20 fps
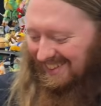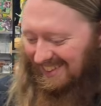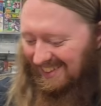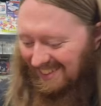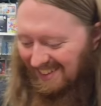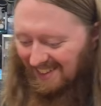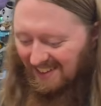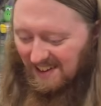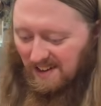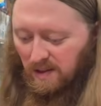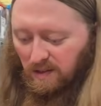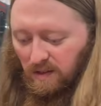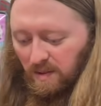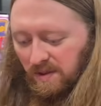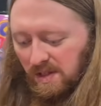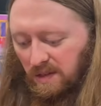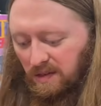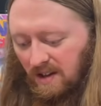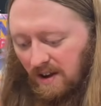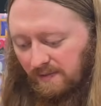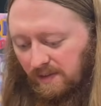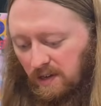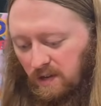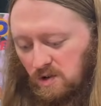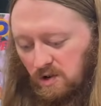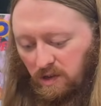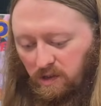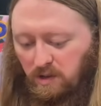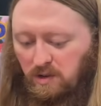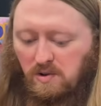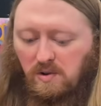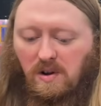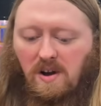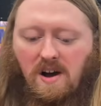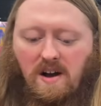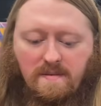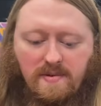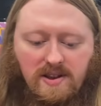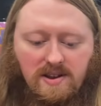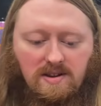yeah. Some of the stuff that's just too
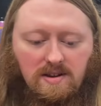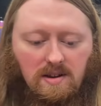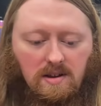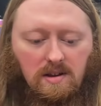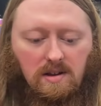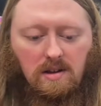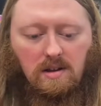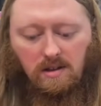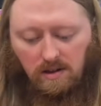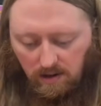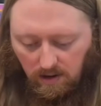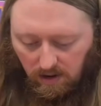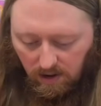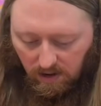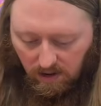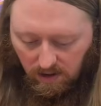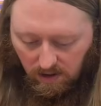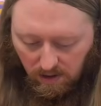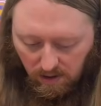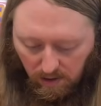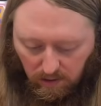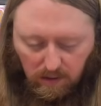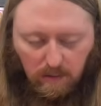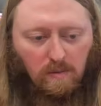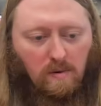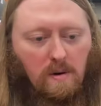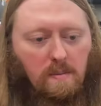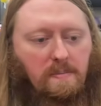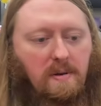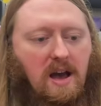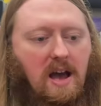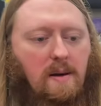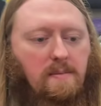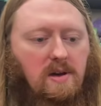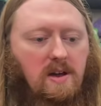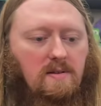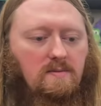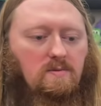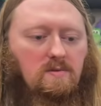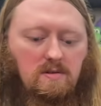common. True. Some more
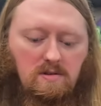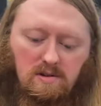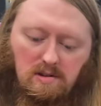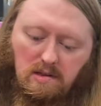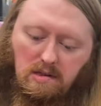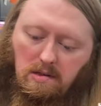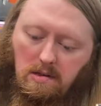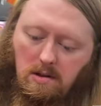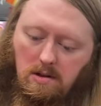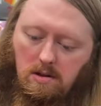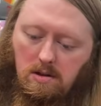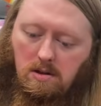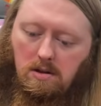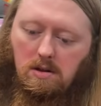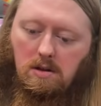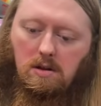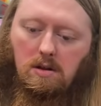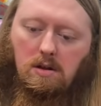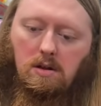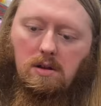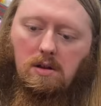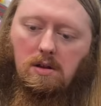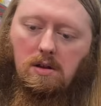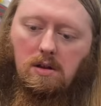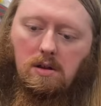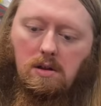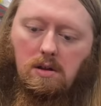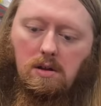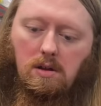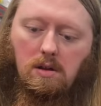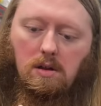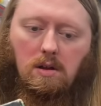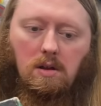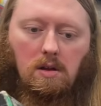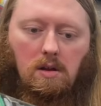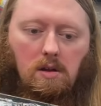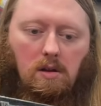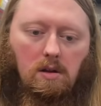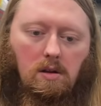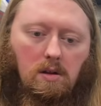Batman ones. Ooh.
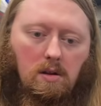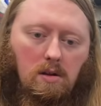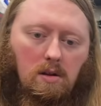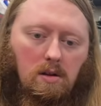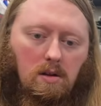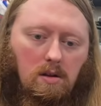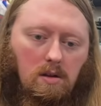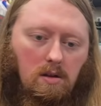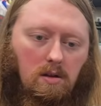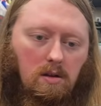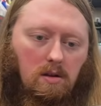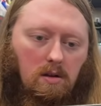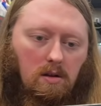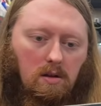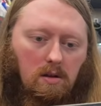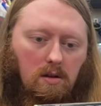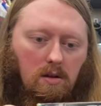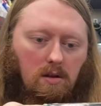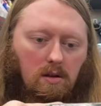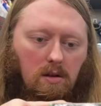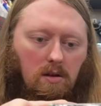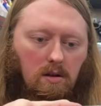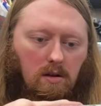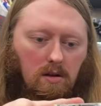One of the old Batmans.